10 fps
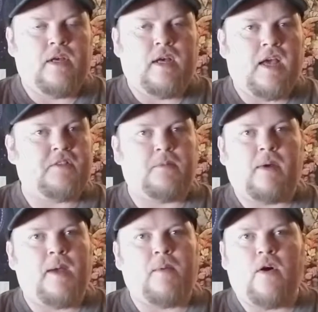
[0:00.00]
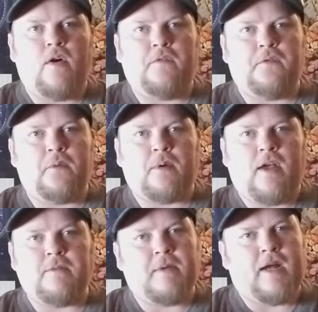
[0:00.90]
I used to buy them all full
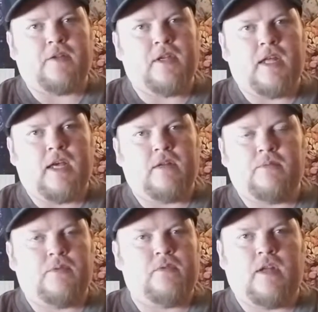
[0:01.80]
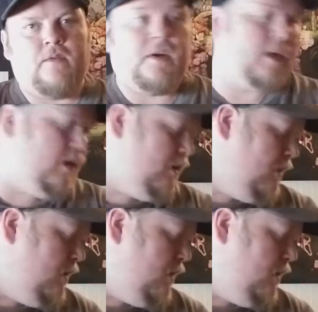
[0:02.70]
price back in the day. Never again.